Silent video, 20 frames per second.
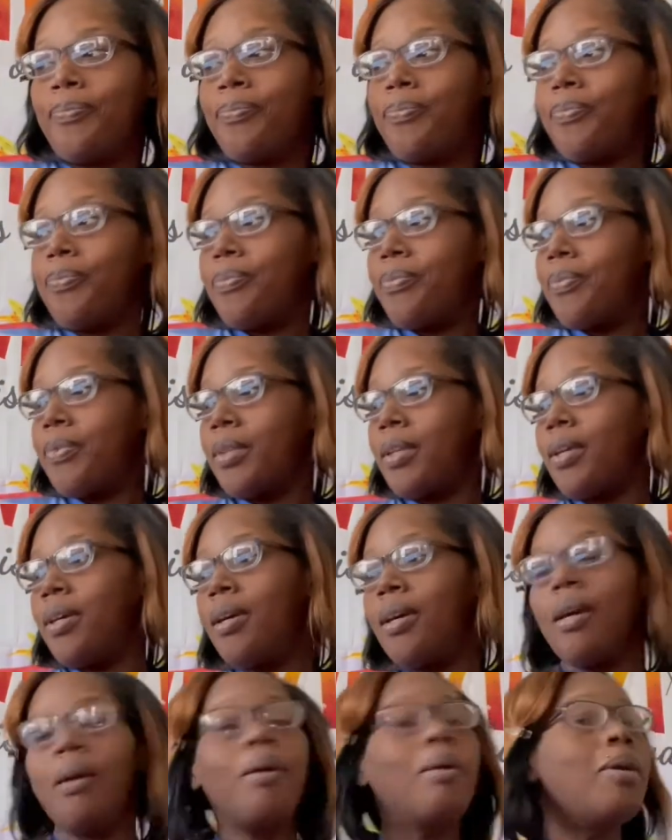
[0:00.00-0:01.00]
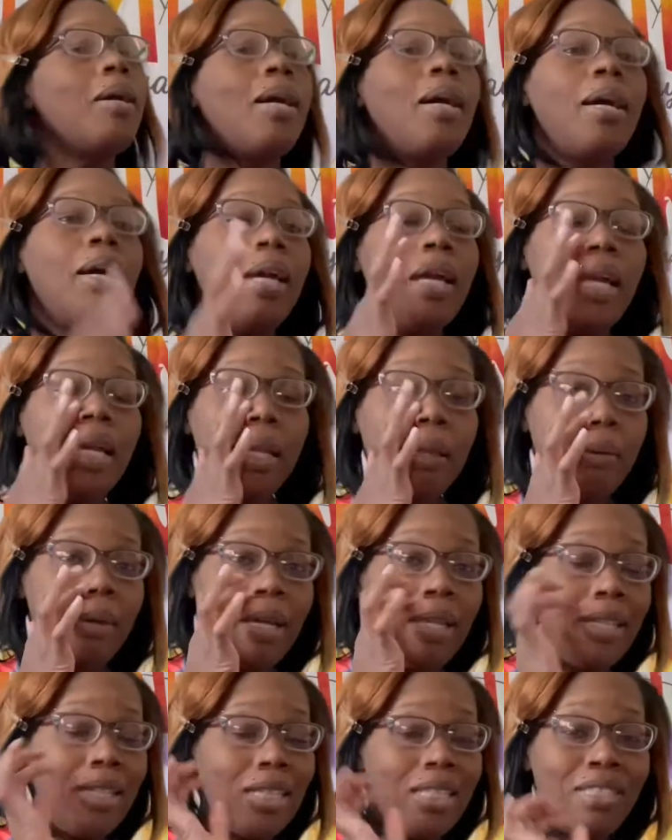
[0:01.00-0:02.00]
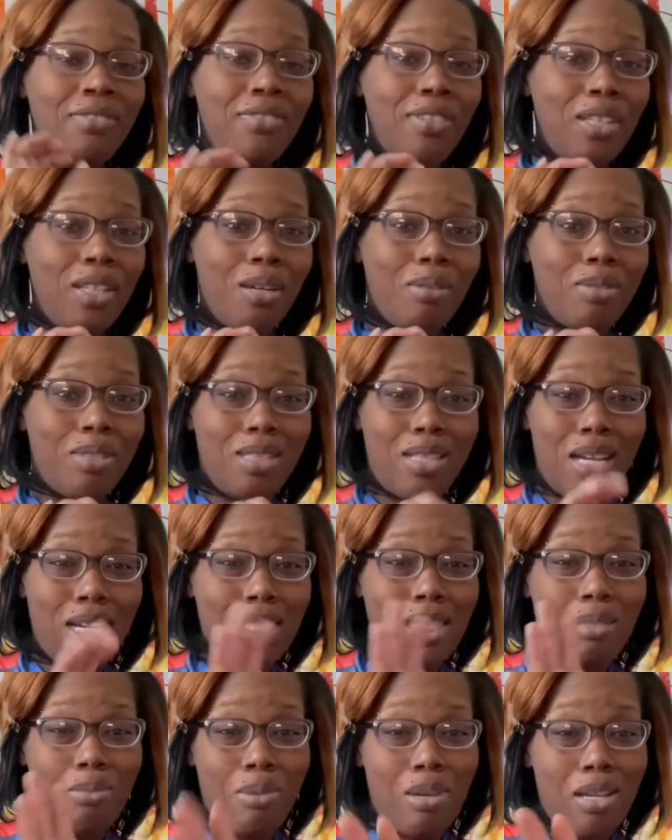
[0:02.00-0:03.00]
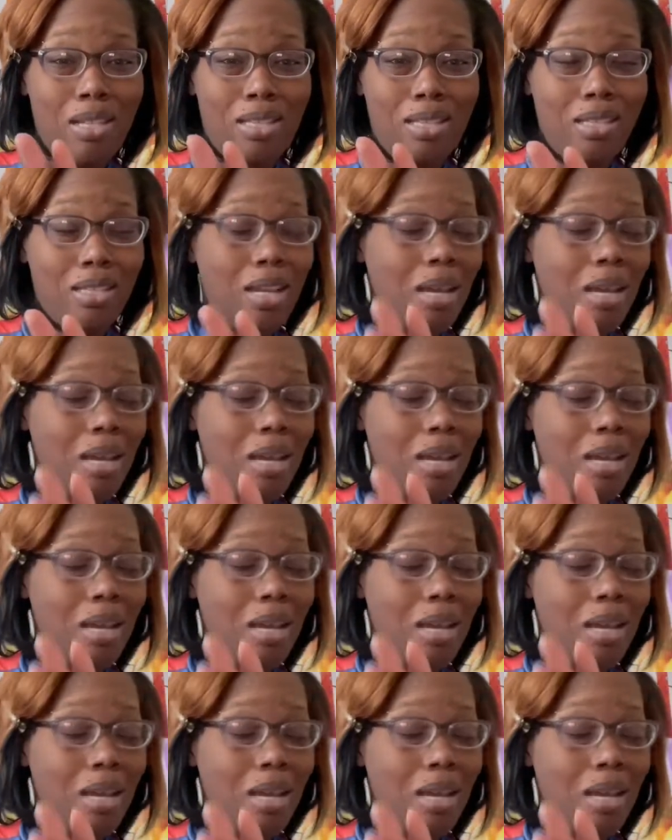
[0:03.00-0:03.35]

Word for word: No, but I Anyway, this video was not sponsored.